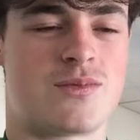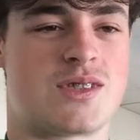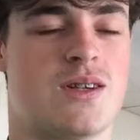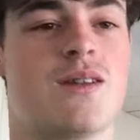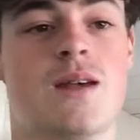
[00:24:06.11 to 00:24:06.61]

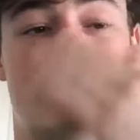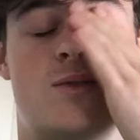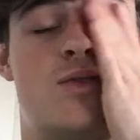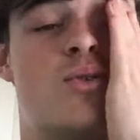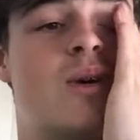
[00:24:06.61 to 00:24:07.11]
So they
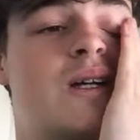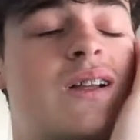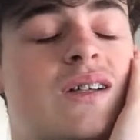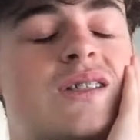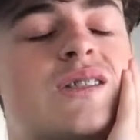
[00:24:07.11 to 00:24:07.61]
do the weight
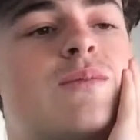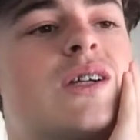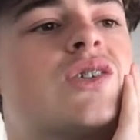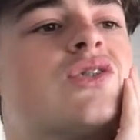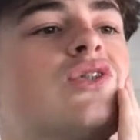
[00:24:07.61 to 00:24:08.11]
classes to
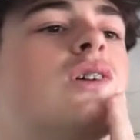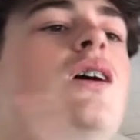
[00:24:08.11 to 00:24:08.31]
make sure